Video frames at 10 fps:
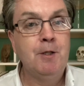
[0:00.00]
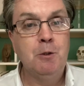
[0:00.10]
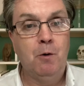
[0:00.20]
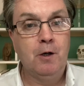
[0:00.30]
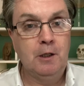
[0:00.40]

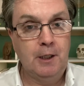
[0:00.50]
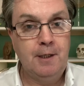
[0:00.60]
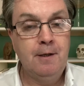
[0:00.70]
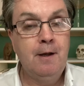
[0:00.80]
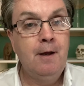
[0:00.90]
into work
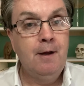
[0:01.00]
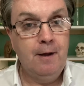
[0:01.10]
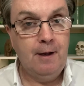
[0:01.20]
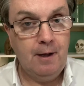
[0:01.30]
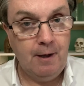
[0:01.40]
clean
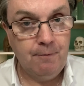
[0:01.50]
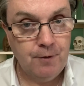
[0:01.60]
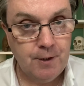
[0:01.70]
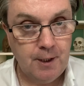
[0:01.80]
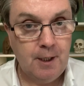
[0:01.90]

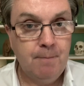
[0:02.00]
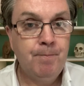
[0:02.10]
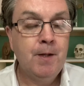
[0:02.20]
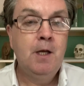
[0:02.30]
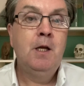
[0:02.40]
every day.
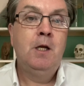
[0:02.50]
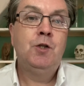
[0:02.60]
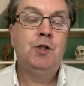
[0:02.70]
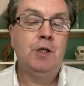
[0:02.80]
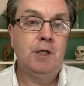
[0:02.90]

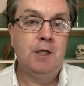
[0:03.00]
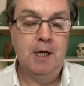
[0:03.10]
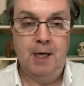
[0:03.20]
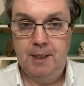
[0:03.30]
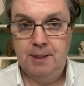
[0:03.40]
She
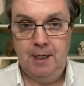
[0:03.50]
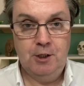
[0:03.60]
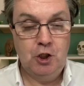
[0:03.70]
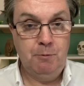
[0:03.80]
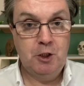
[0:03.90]

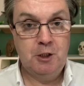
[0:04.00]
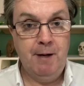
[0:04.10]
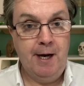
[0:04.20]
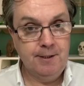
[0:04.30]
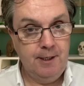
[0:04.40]
was
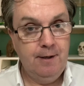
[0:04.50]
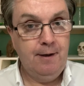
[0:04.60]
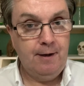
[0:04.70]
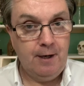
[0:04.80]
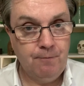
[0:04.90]
smart
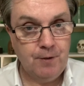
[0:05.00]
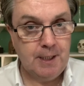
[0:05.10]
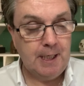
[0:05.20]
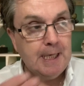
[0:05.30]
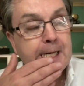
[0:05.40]
every
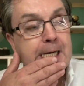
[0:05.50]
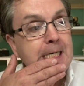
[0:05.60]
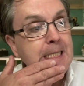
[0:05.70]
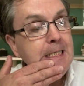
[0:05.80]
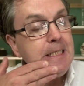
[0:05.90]
day,
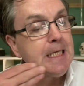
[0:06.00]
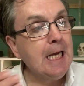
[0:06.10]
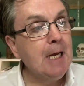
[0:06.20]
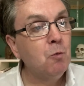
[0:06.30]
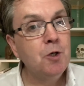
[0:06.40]
and
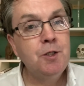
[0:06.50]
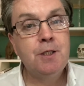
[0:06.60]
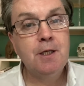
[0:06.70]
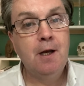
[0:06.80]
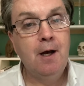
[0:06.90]
it
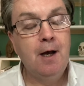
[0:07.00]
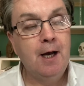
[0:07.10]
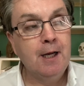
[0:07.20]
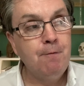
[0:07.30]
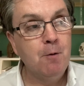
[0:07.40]
was,
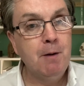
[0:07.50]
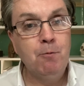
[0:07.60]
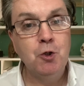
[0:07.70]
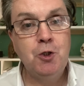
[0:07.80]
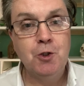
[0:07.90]
I can feel my
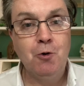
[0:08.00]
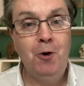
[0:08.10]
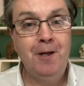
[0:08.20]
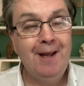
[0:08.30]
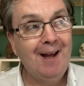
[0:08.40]
emotions
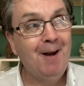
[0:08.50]
going.